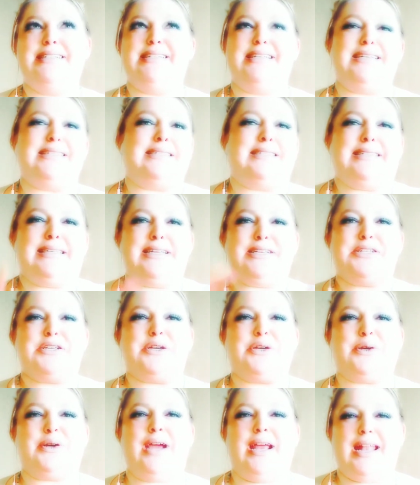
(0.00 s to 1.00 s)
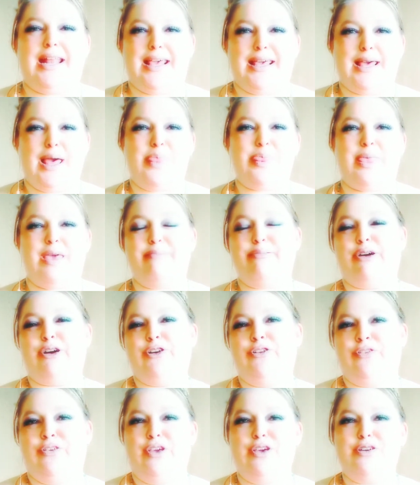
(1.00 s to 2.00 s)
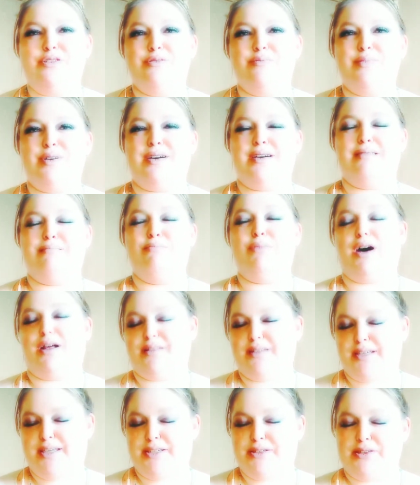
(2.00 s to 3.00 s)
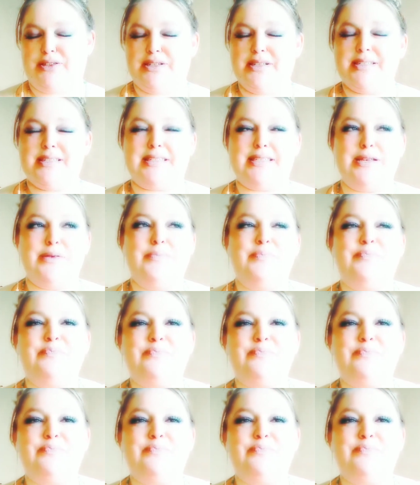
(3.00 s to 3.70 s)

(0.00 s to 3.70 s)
Disintegrating the perfume molecules.